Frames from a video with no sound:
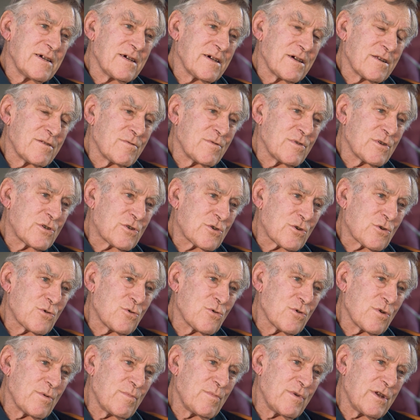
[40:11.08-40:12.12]
And we used to
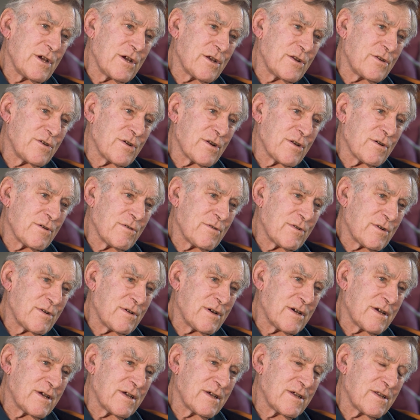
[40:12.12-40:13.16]
call him Ned, you know. And
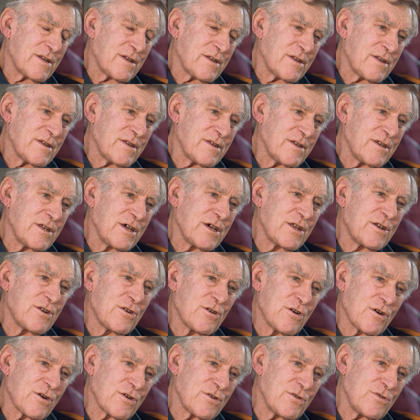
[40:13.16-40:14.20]
Ned
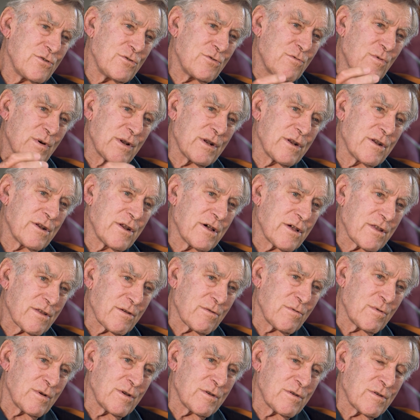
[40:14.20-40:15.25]
and I knew one
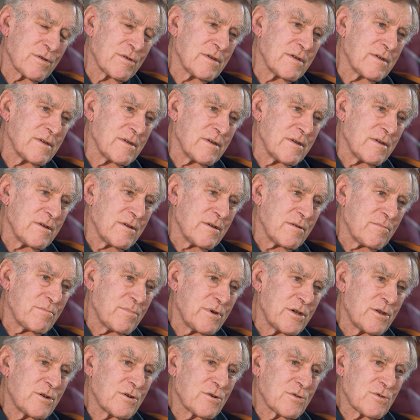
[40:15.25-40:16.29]
another. We'd
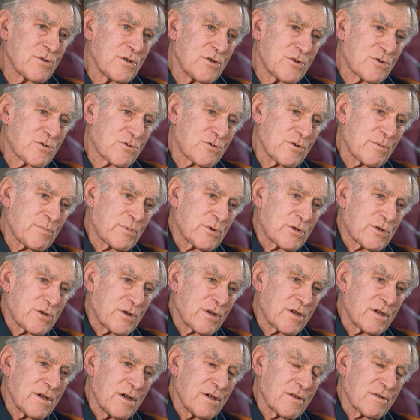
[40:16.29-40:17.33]
been on these trips
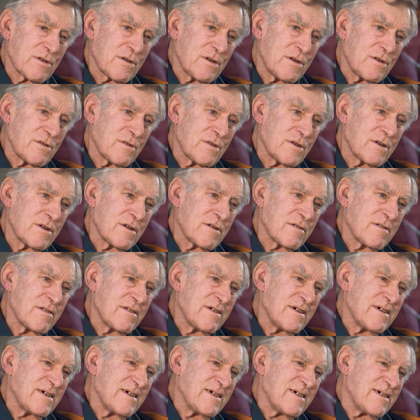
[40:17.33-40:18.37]
together here, there.
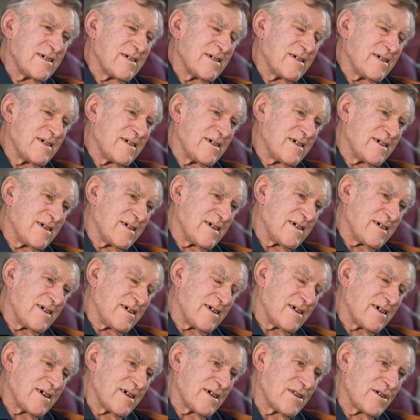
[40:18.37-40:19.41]

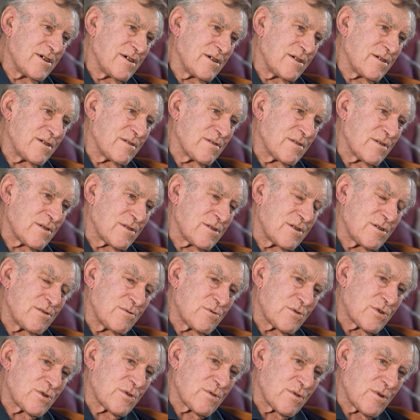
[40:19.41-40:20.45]
And he, I
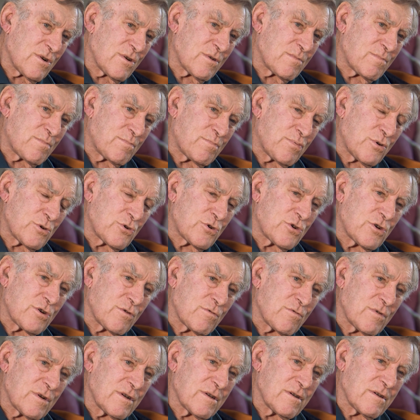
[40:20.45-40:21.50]
used to, I was pushing
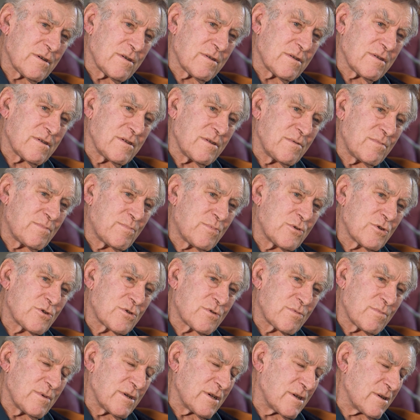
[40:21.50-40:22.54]
one, uh, he pushed me.